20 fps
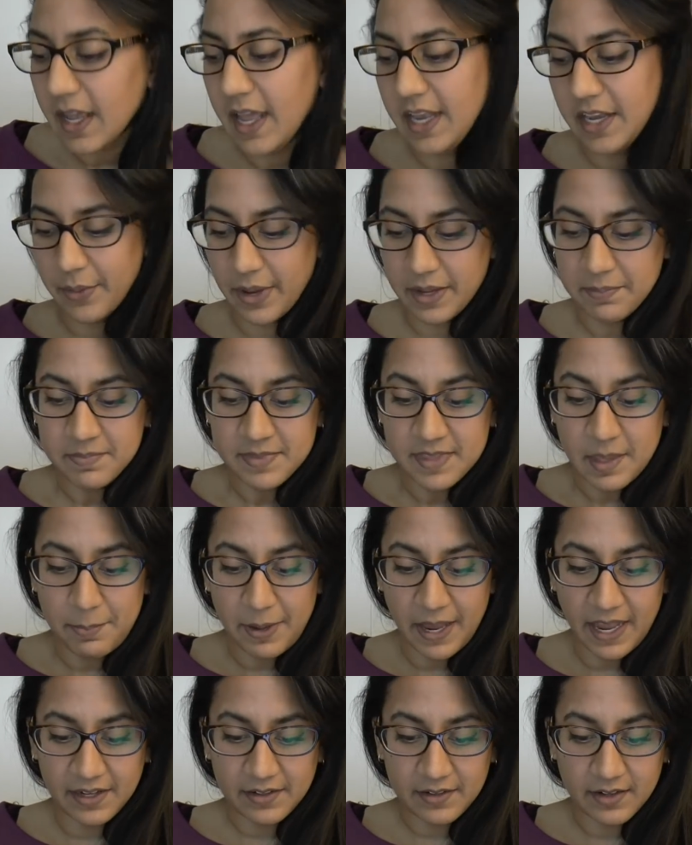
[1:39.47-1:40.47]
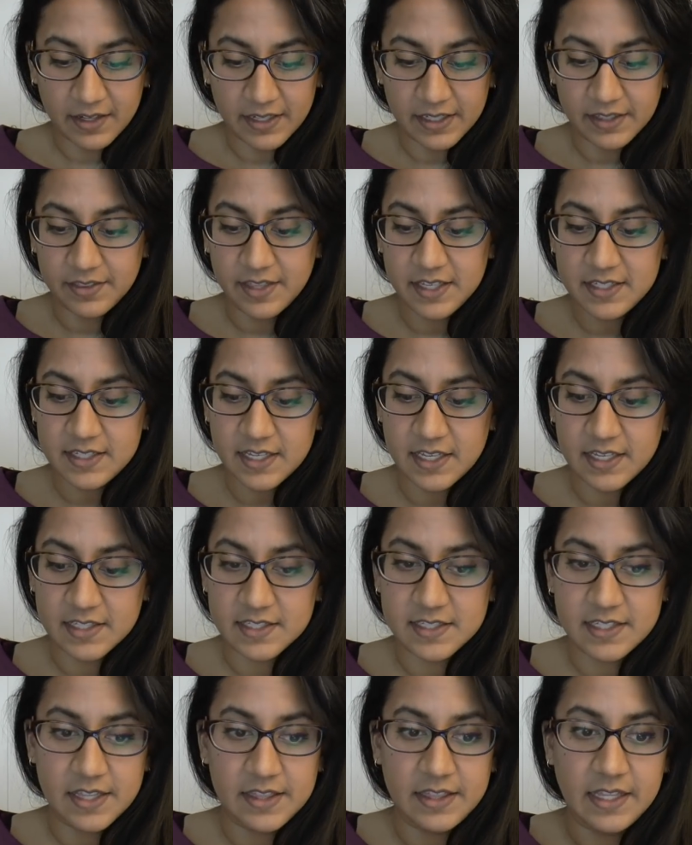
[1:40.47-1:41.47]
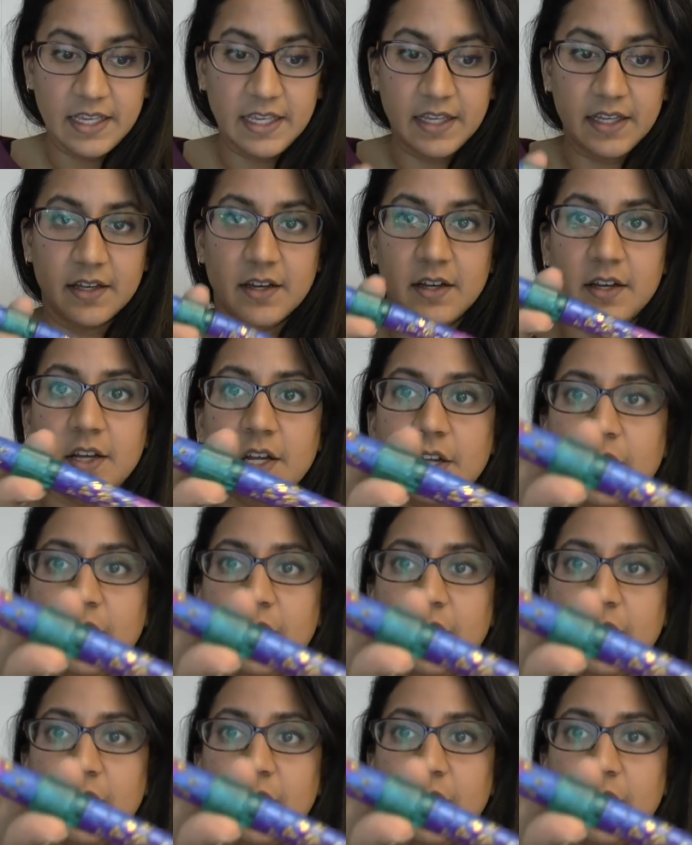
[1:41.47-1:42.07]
anyway, the pen. This is the